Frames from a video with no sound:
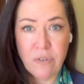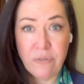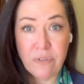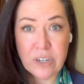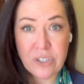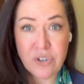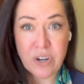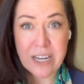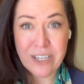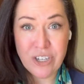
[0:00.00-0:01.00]

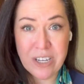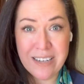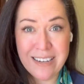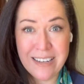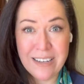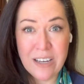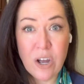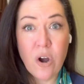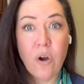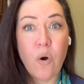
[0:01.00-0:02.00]
frustration,
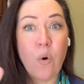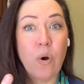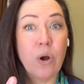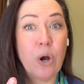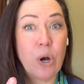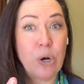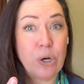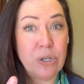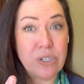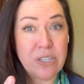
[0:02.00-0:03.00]
or
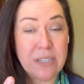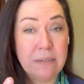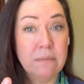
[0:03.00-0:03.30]
hurt,